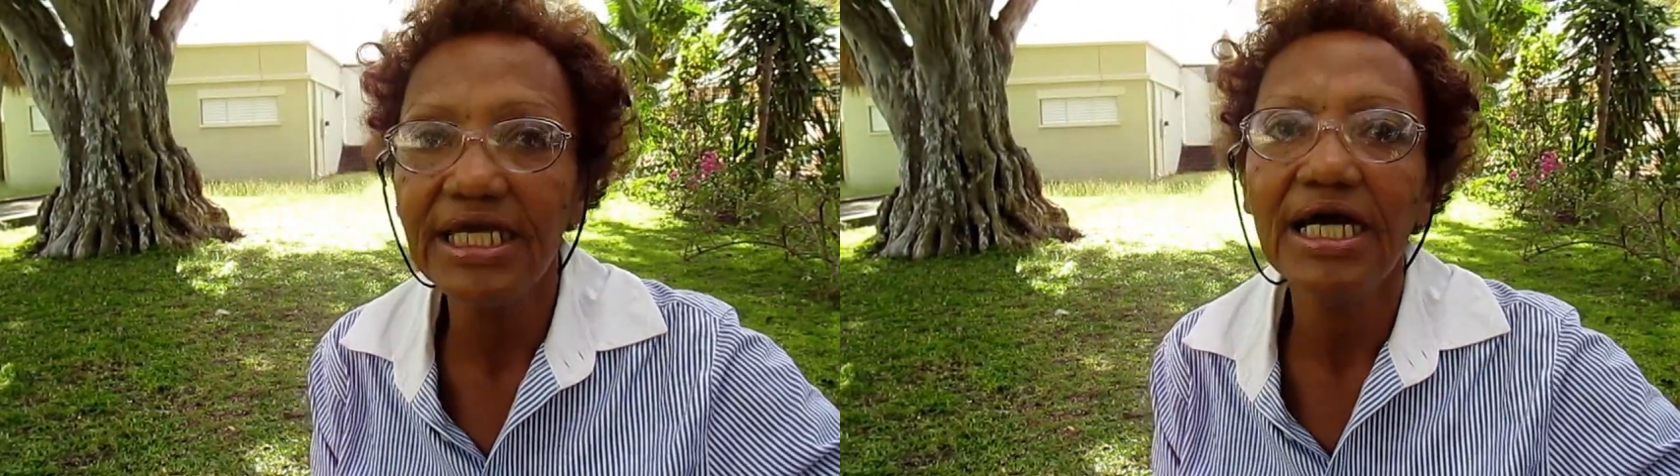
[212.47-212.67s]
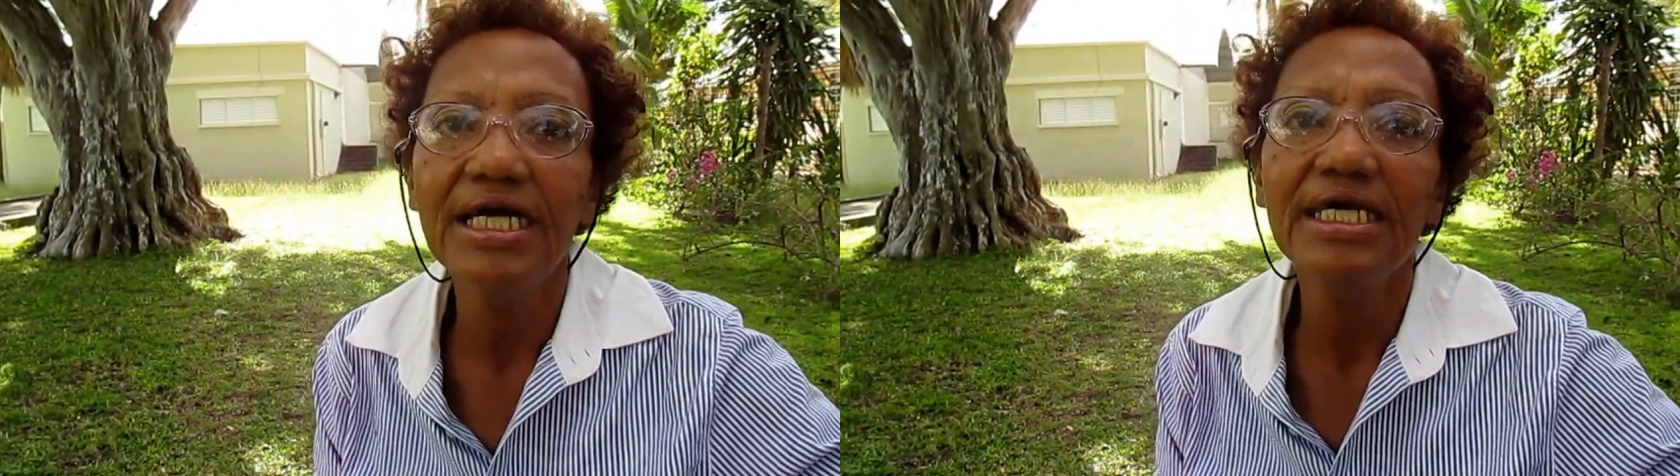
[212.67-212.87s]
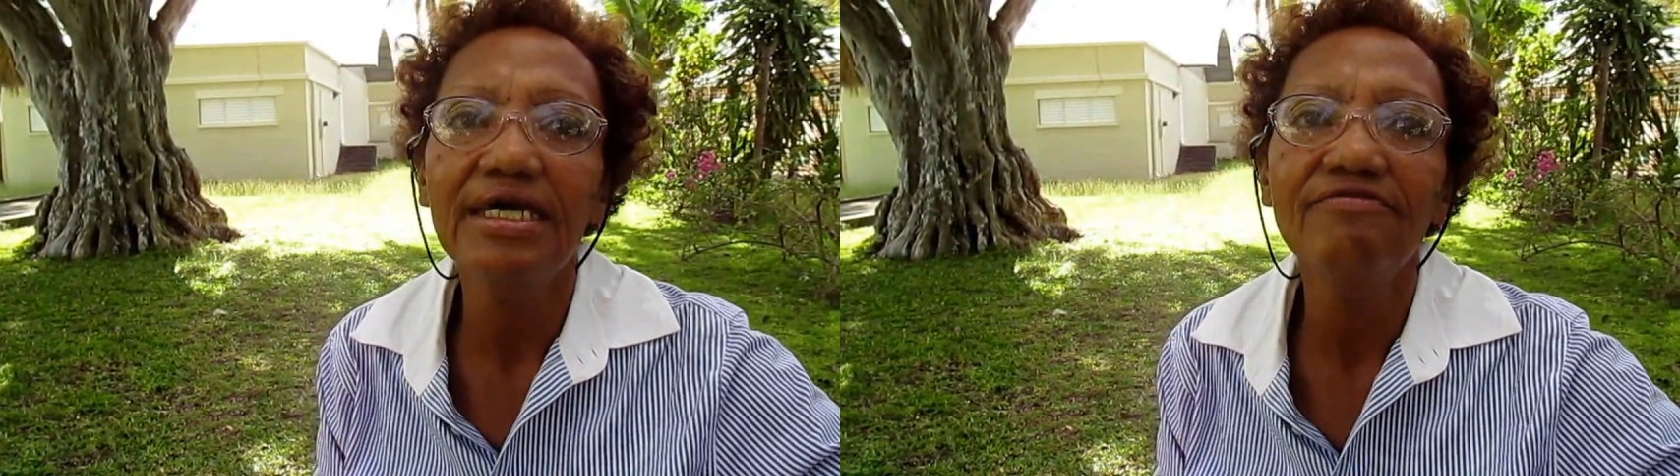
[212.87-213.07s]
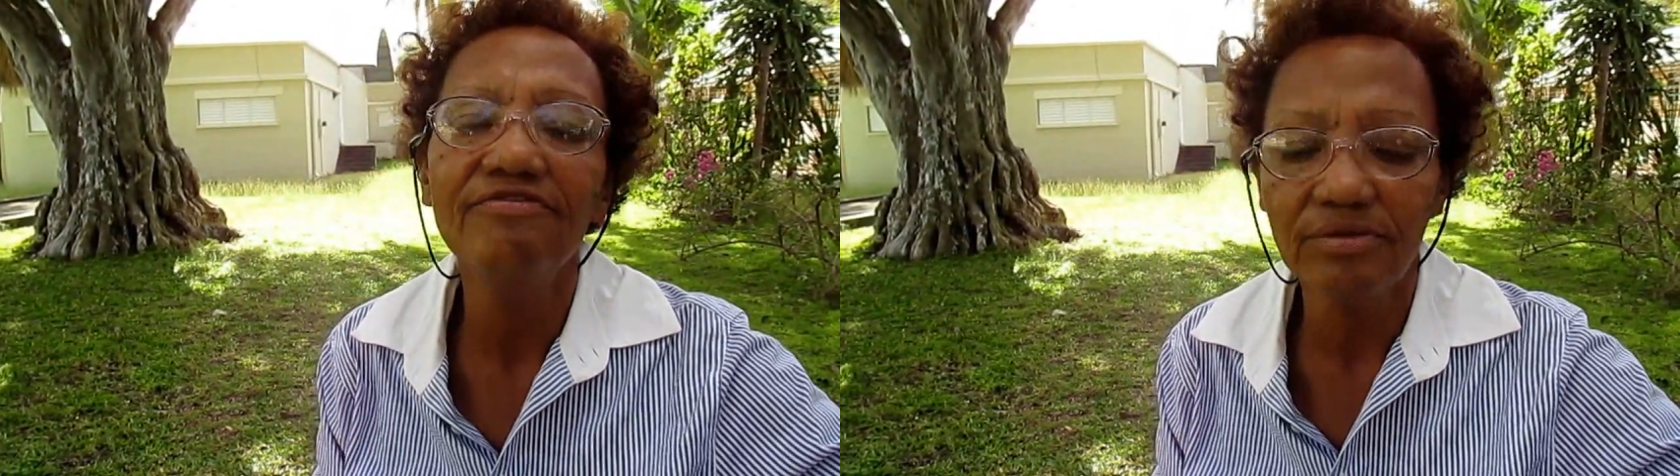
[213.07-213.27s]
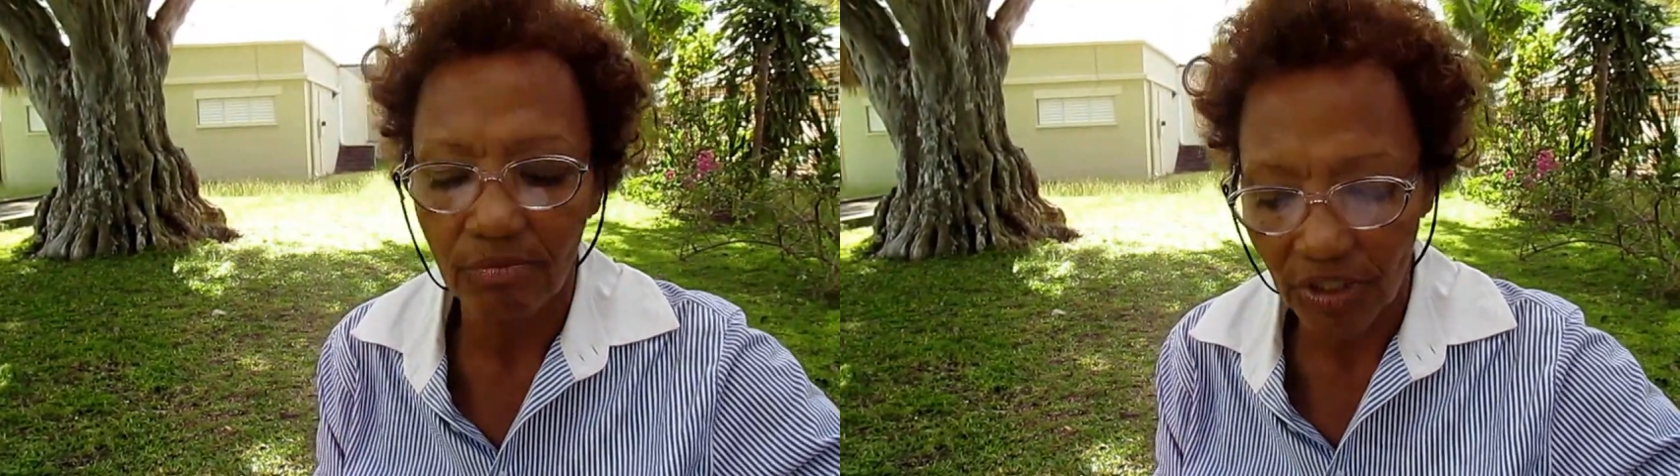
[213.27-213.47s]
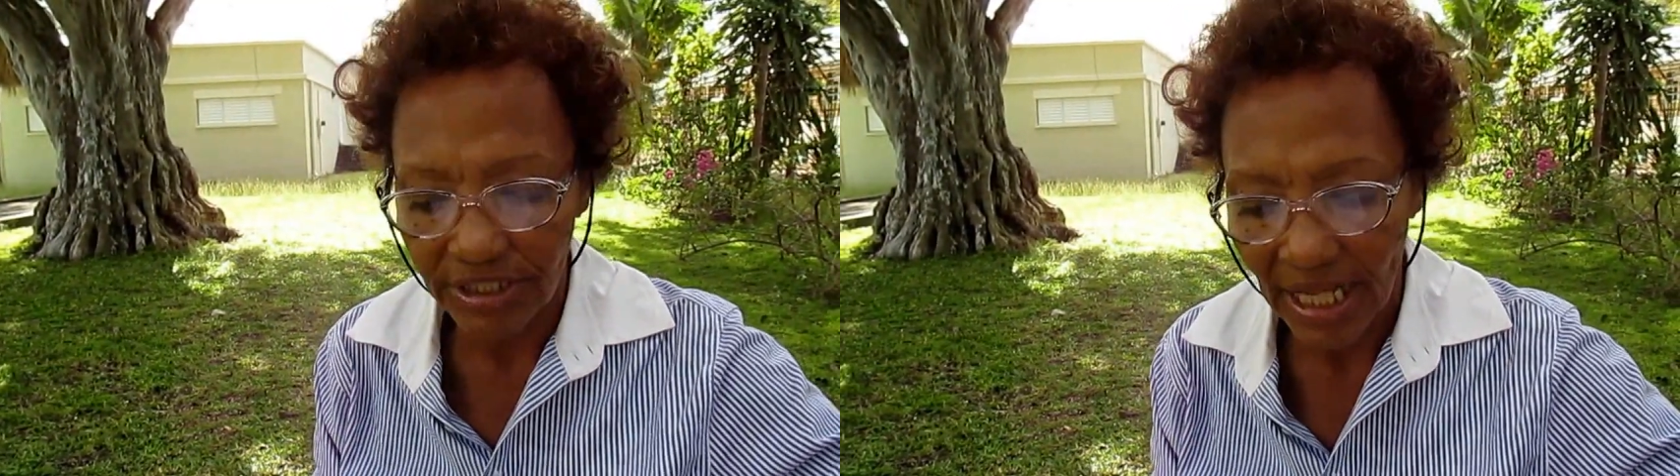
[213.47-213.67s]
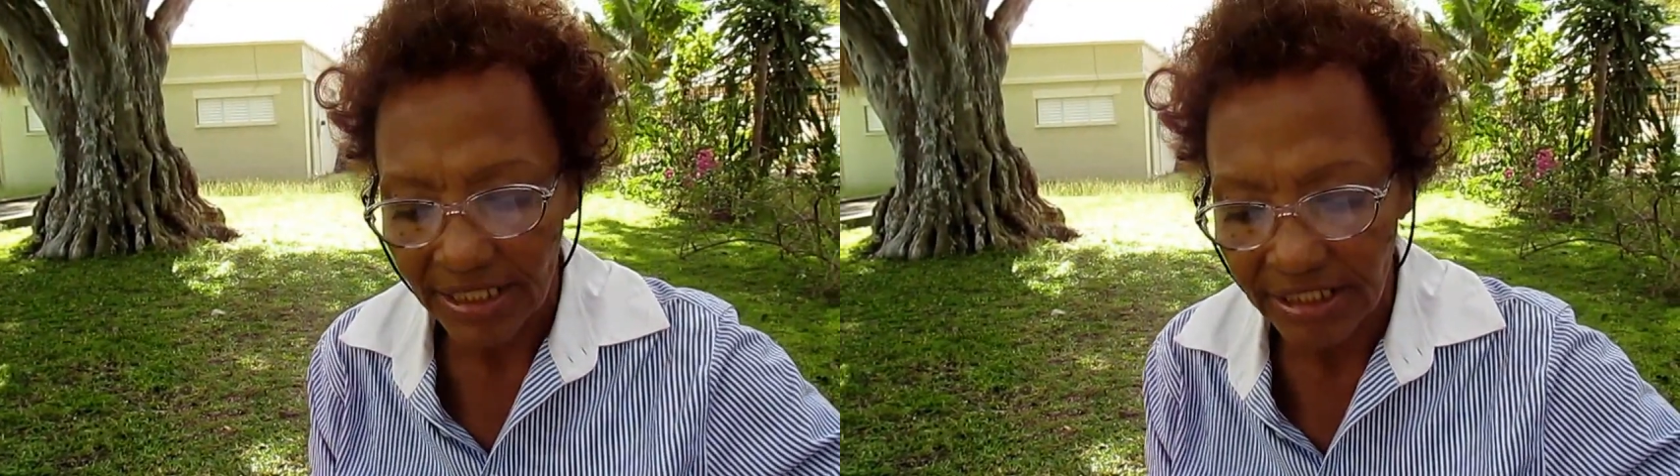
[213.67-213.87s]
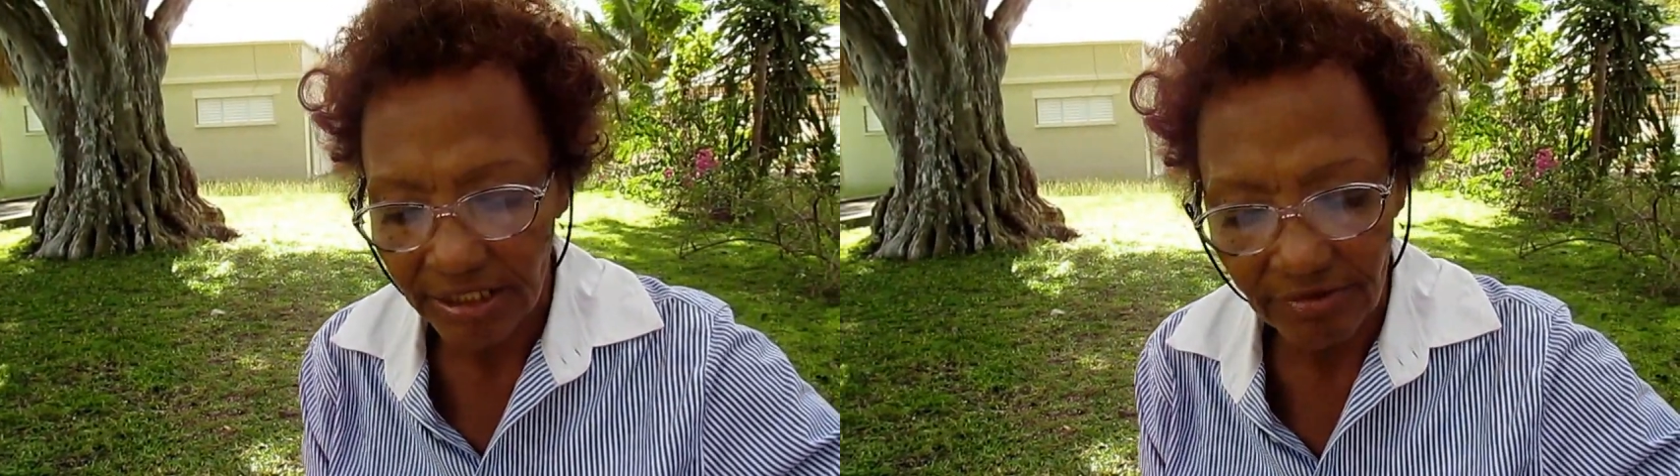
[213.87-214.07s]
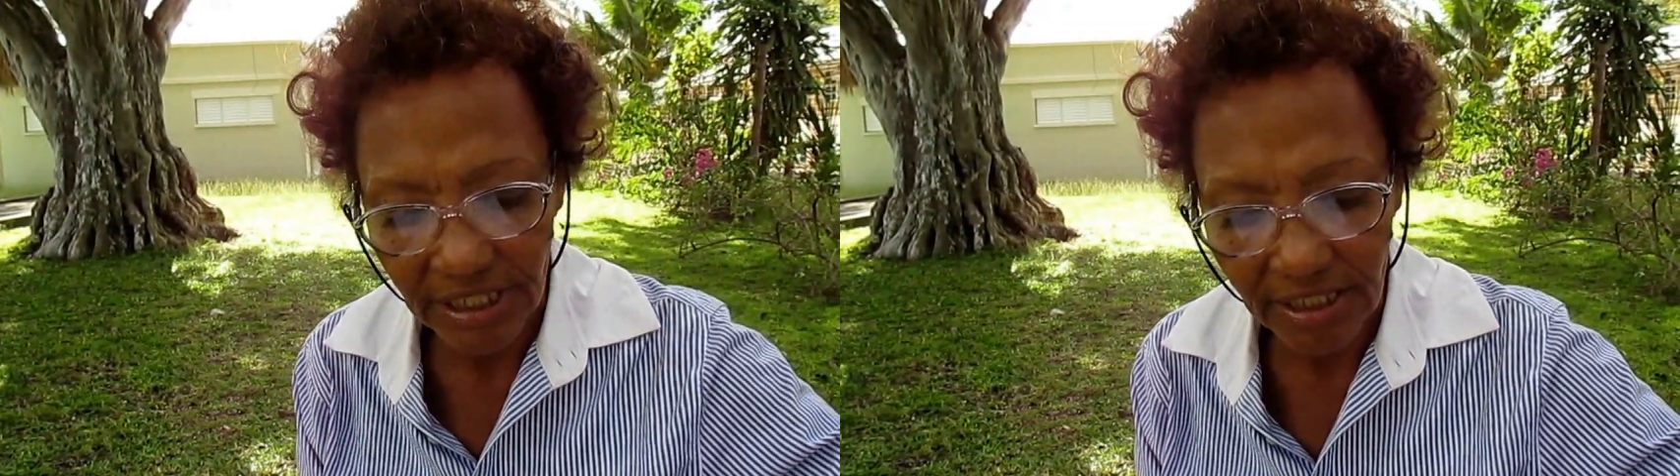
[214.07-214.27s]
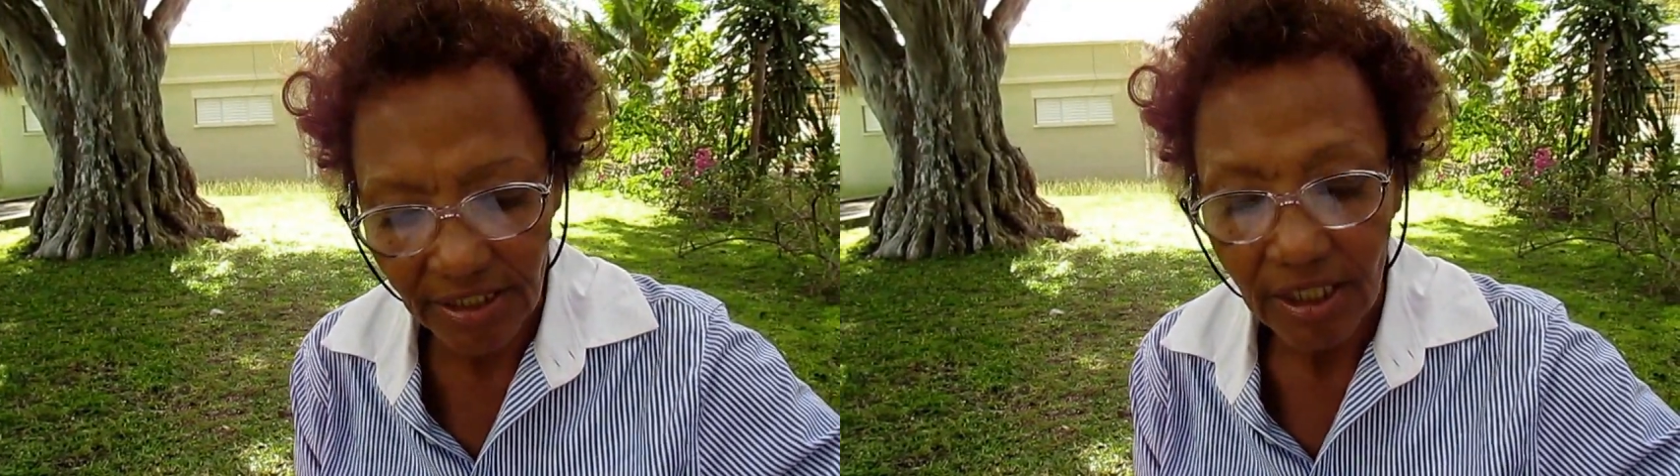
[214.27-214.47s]
high infant mortality
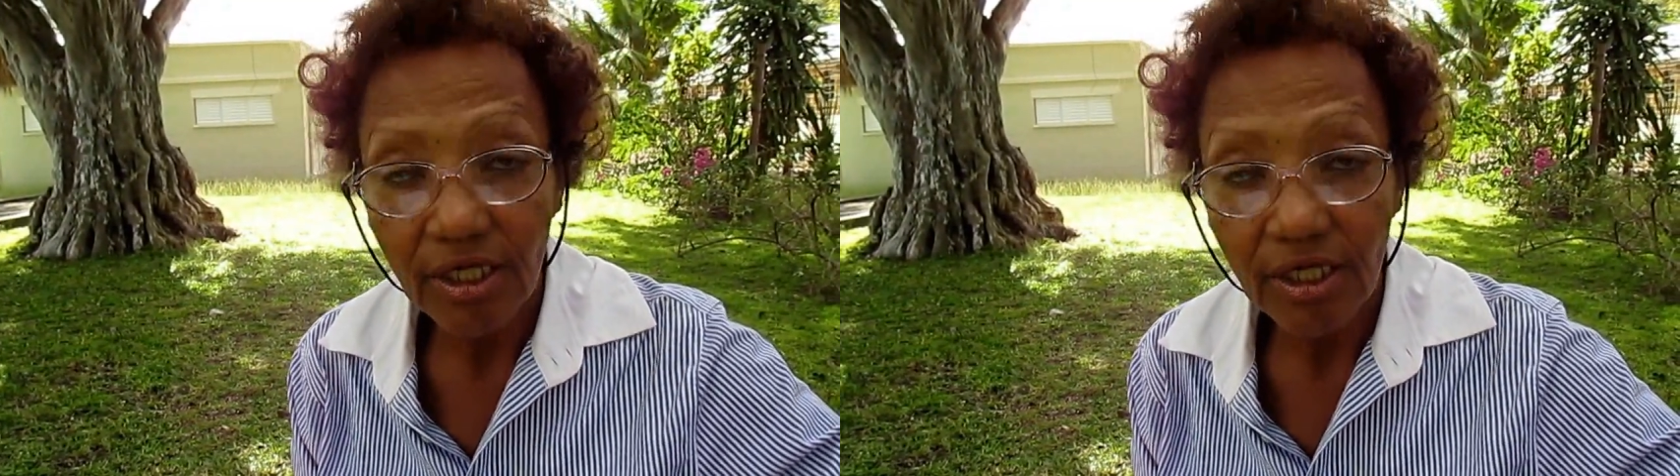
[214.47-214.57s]
rate